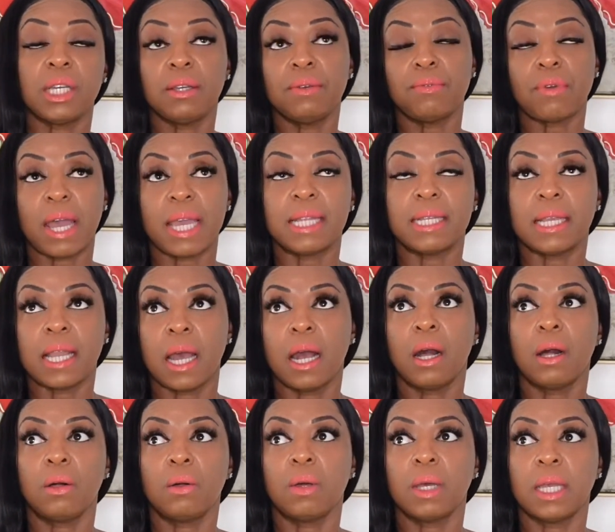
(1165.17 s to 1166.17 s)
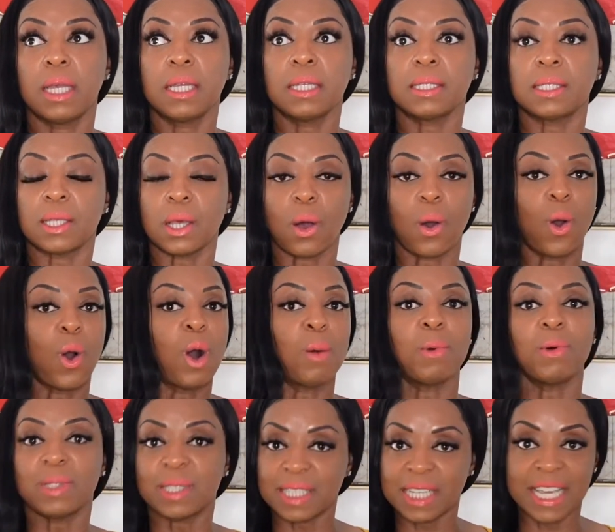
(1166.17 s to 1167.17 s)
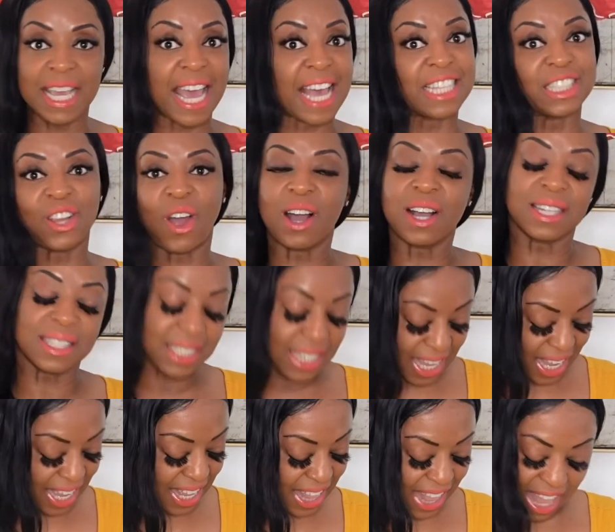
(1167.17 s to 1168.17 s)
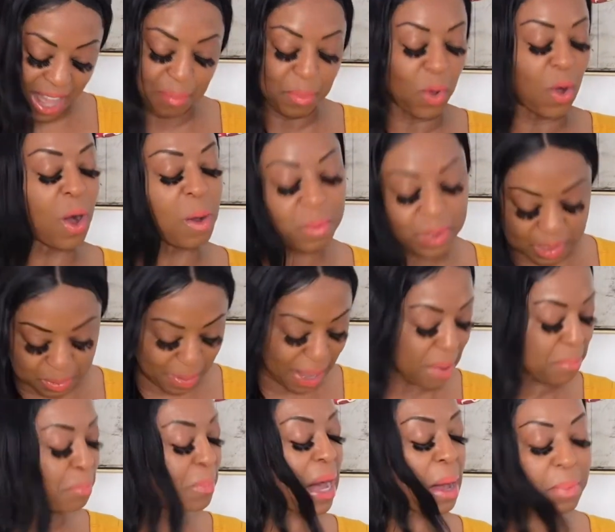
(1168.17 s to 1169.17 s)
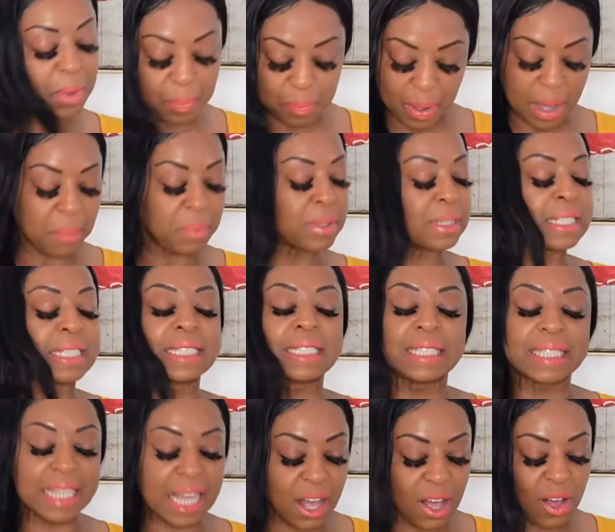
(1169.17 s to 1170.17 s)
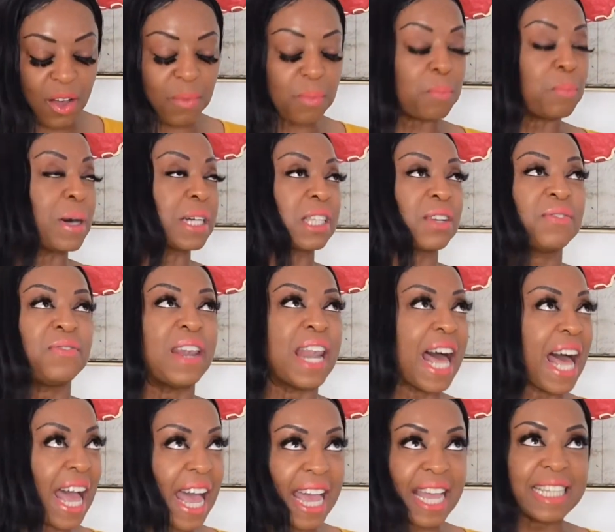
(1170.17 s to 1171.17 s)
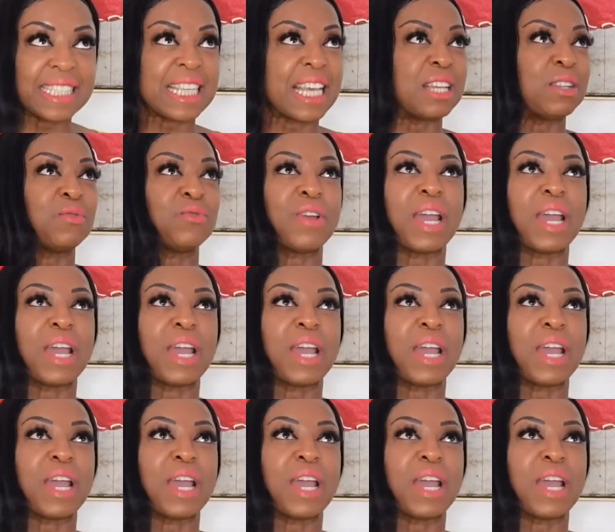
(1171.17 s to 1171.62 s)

right now is almost there. As y'all can tell, I'm almost my bubbly self, butterflies and